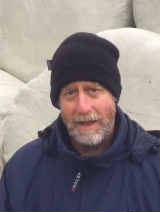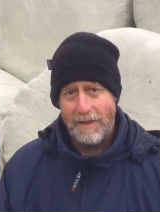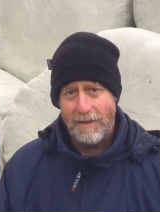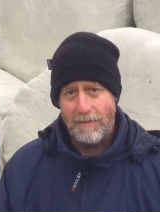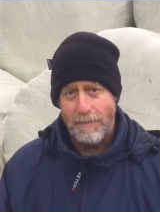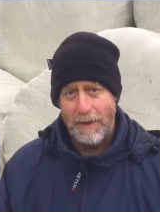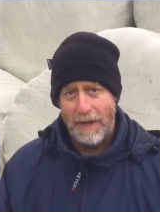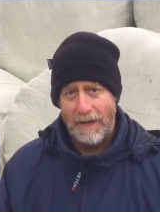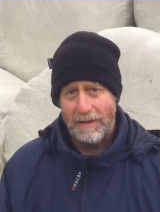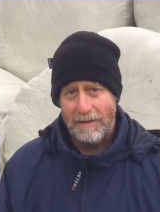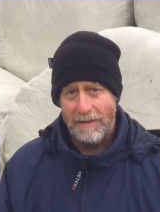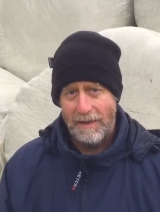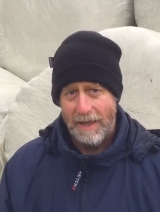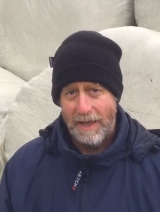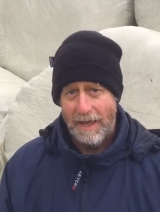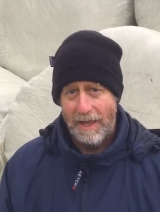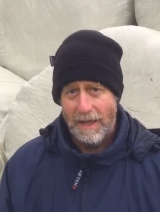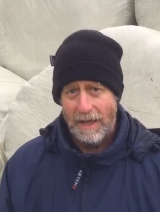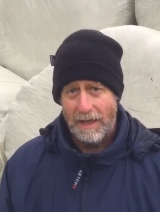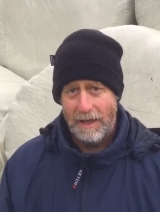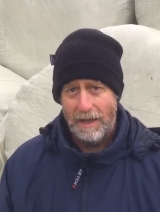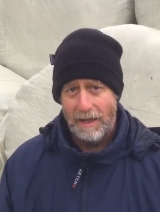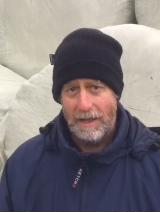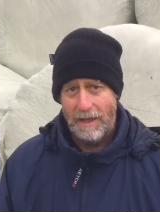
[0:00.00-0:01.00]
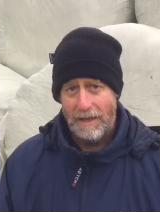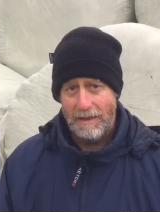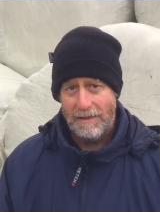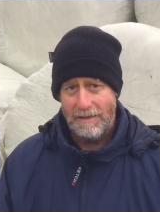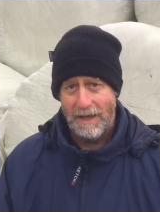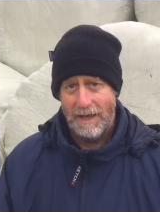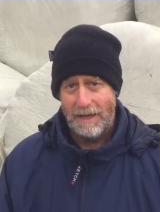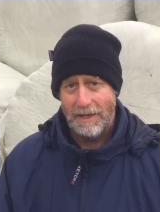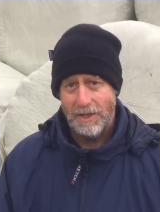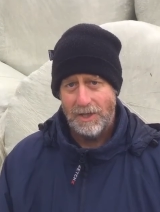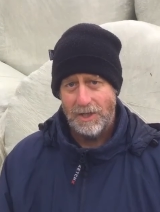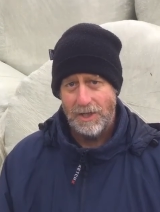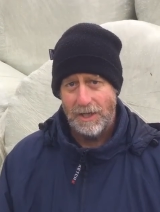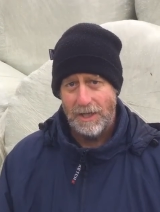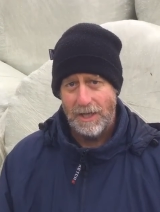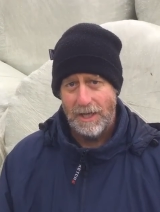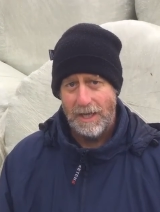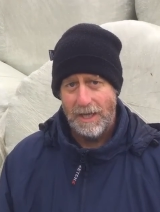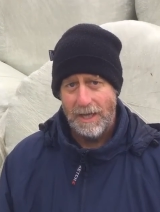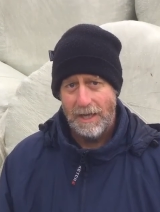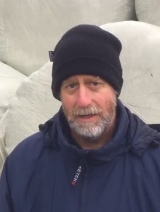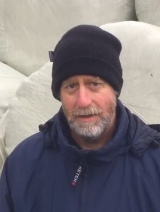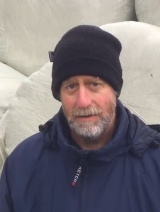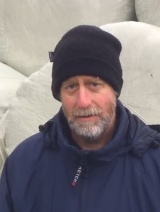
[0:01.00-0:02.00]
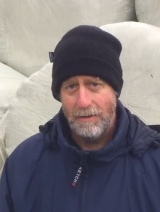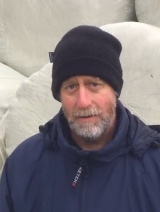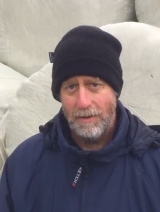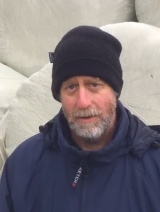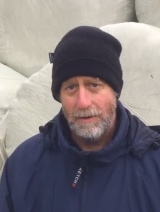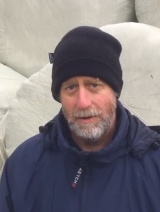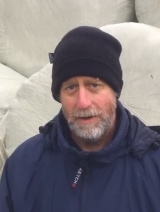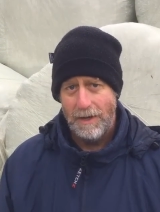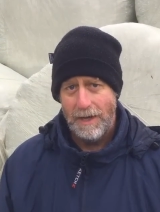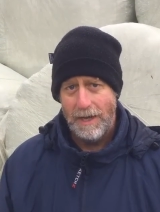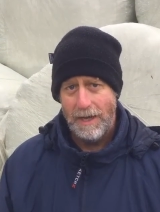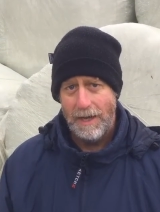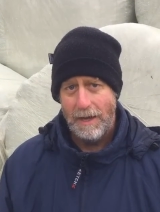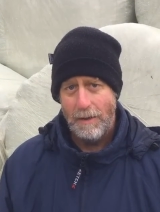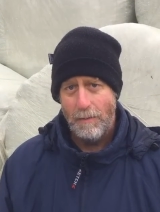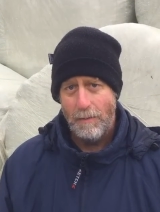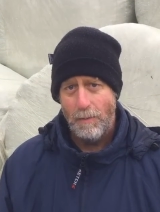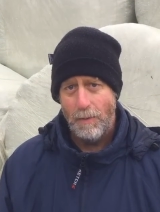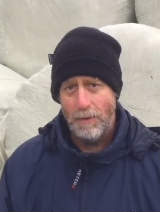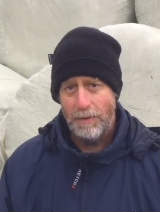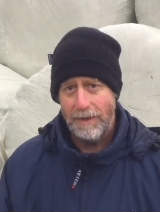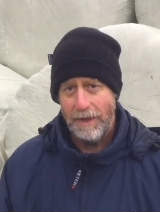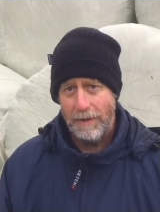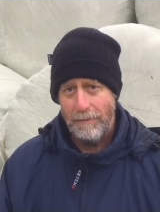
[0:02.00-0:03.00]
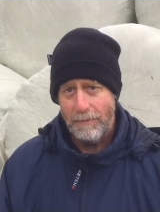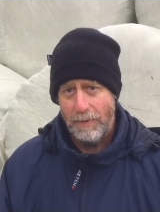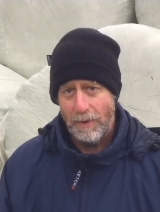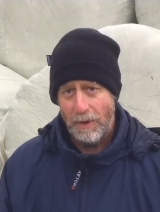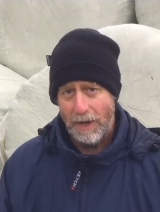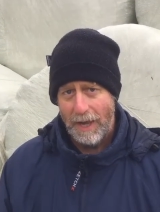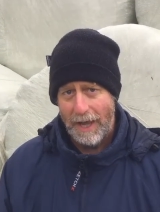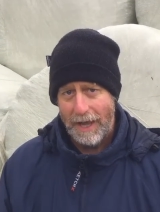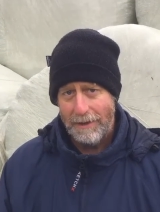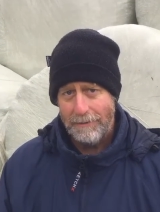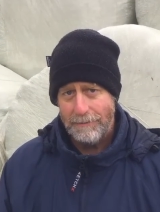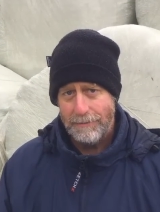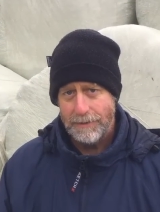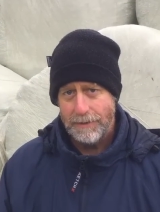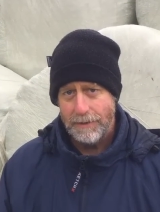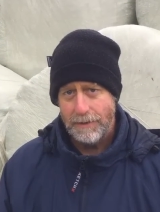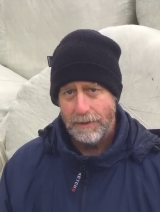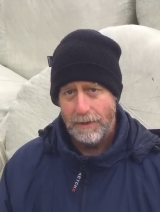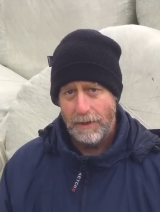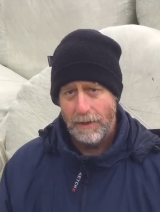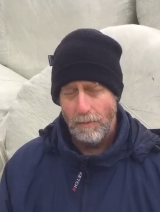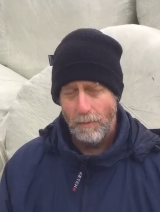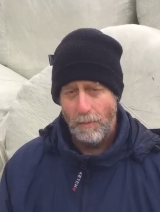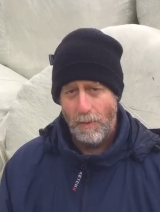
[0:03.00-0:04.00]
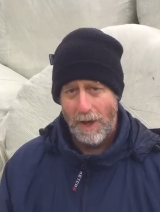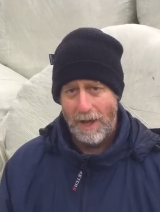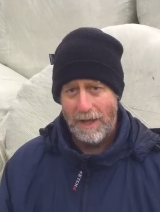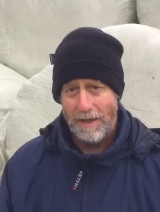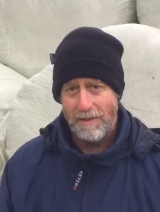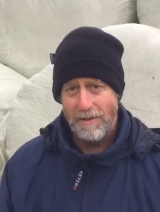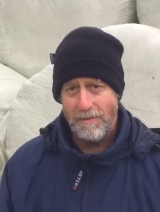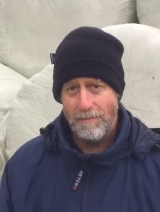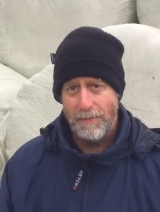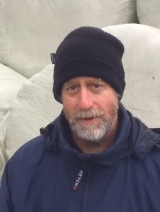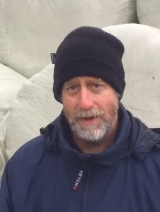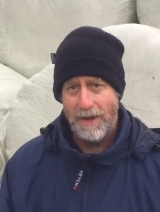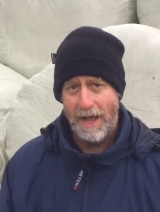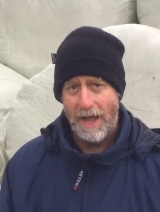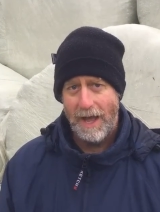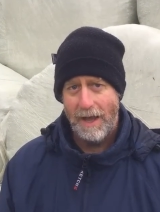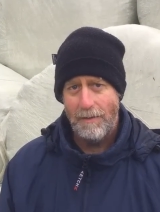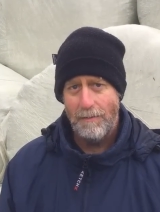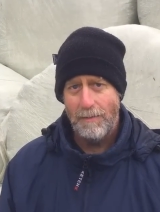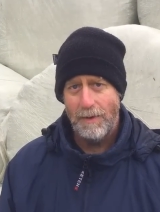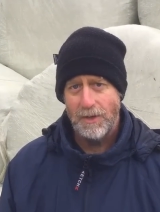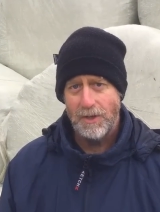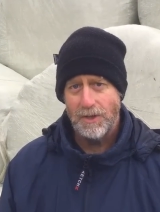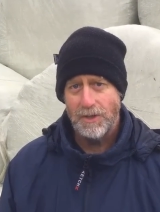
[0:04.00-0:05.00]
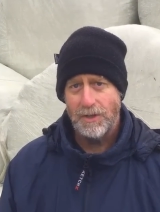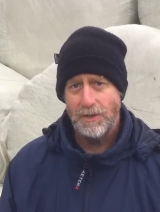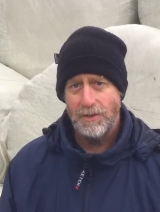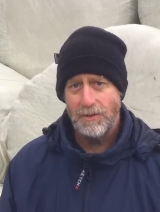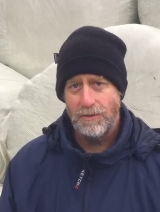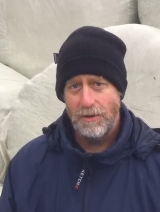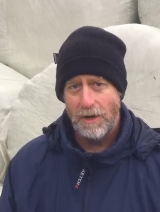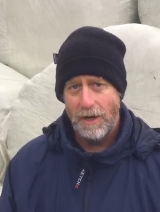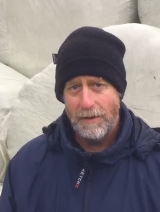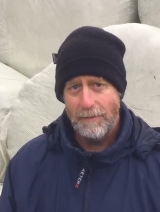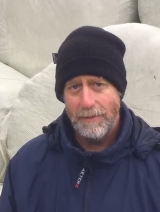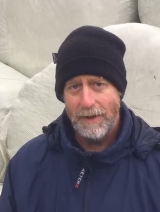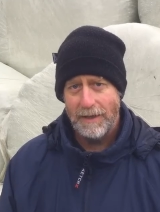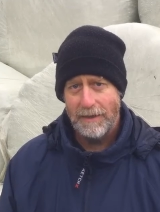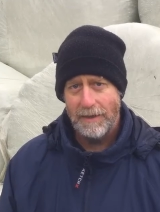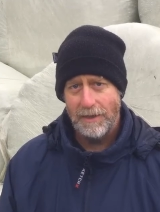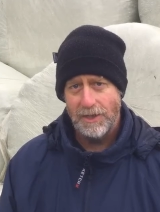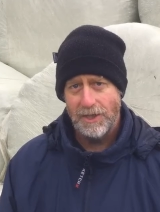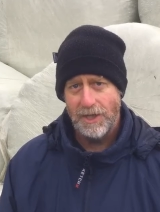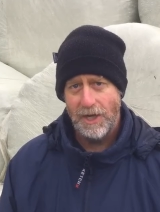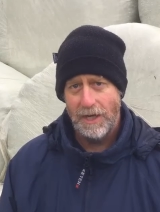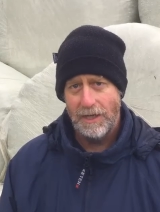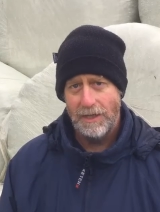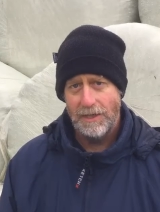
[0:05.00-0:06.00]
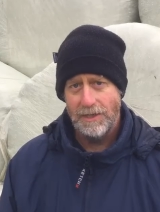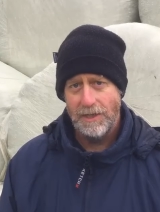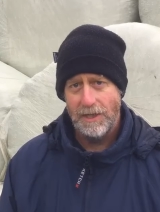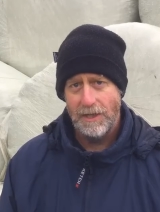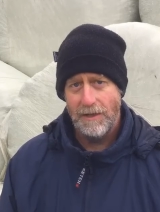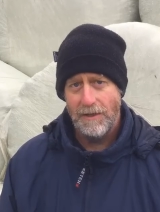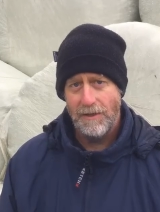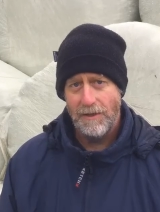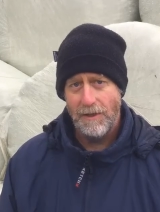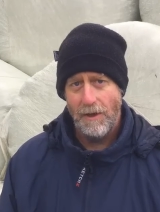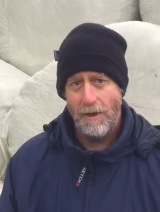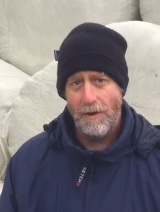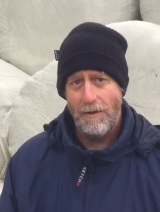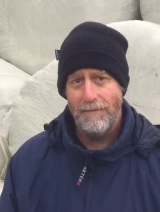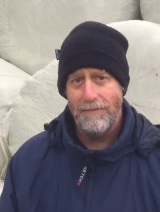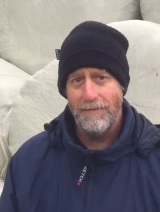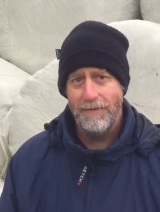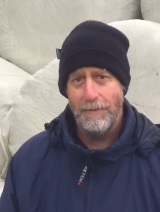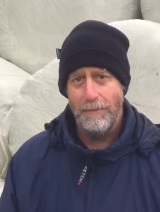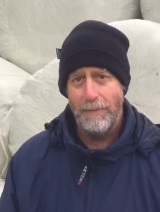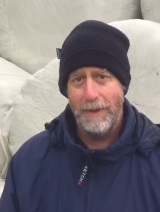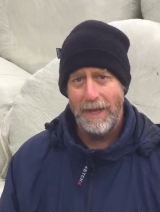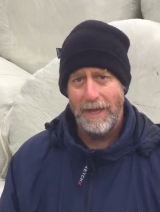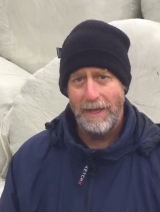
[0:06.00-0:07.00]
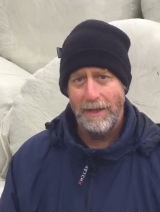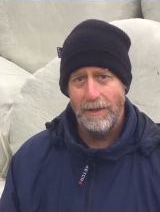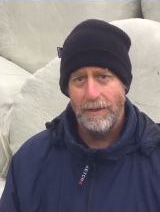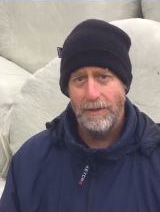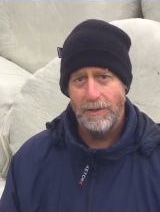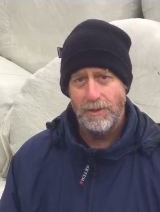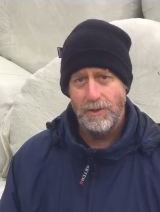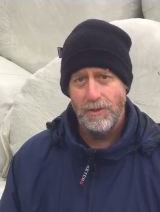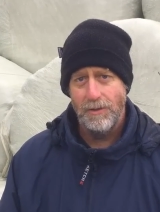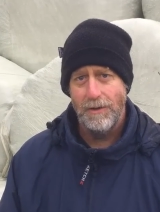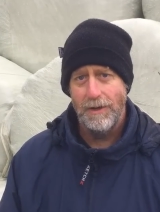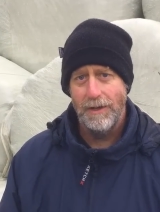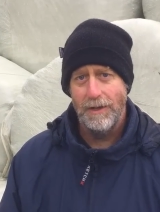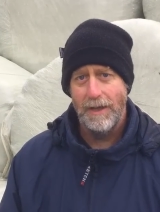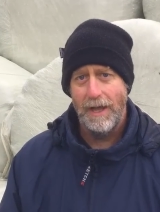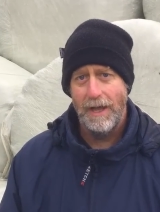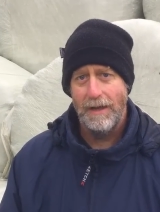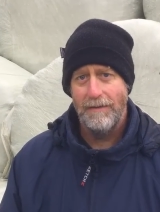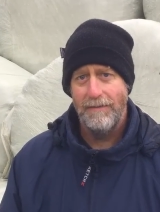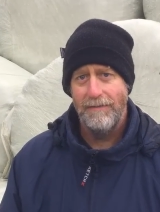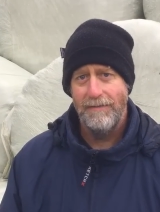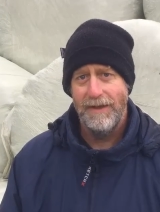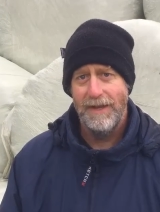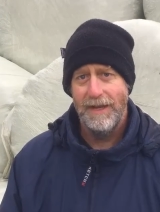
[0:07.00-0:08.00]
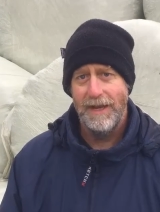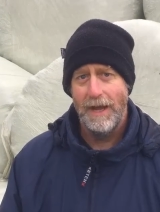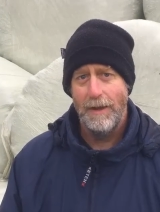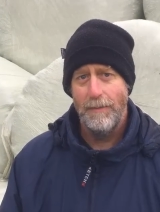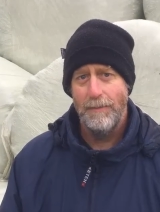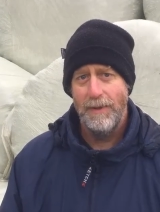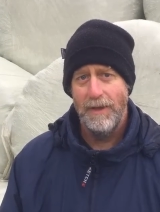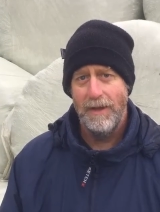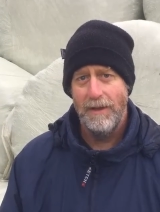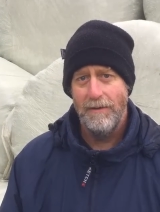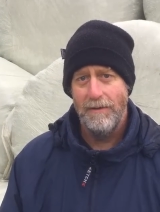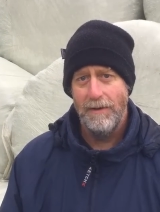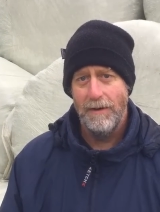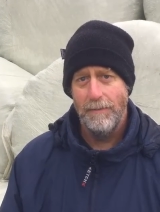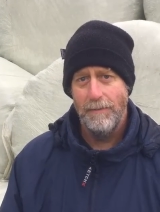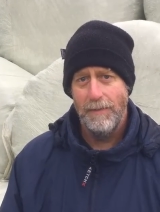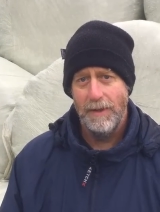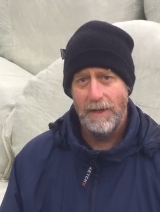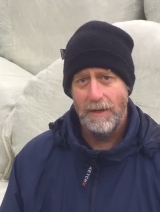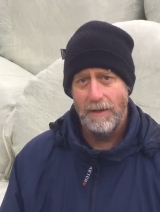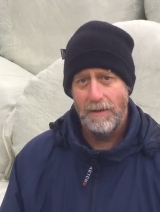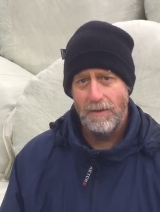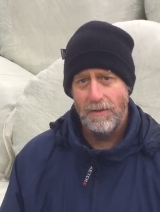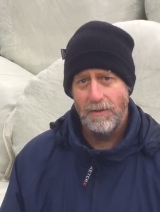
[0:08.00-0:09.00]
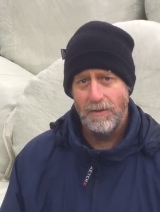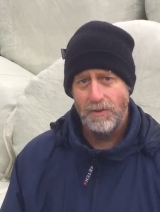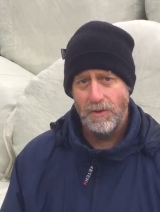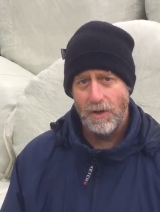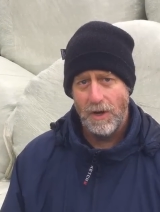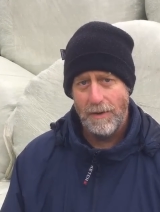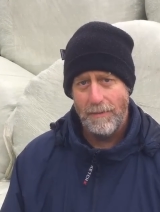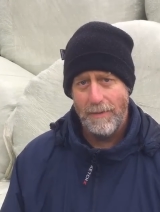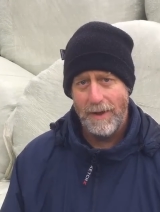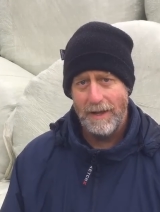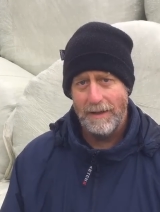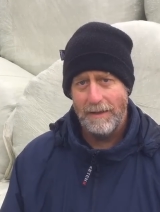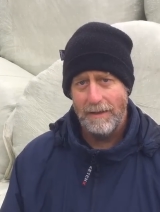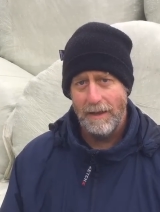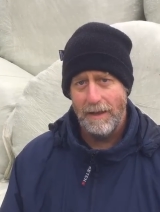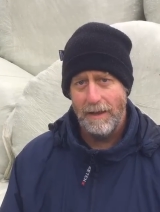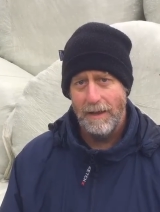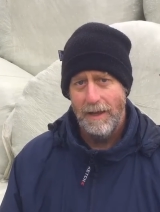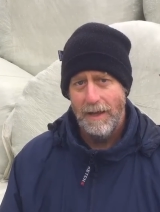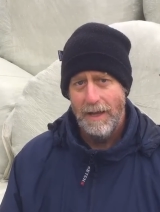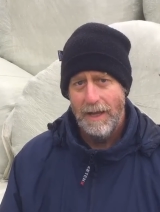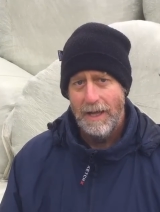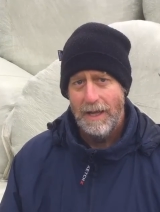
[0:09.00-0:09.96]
aspects here is actually not only what they pull out and waste, but how much the dry matter changes of the bale during that feed out period, because dry matter